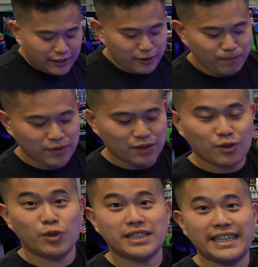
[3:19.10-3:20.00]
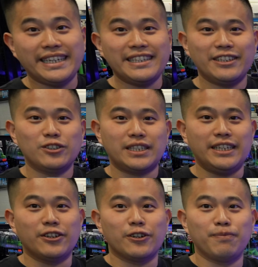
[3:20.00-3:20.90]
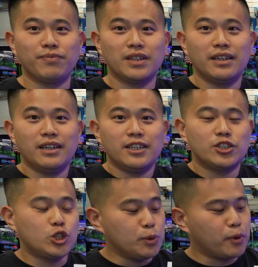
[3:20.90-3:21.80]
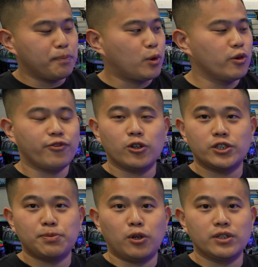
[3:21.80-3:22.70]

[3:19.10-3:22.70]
there was a Helios heater. Super important for a small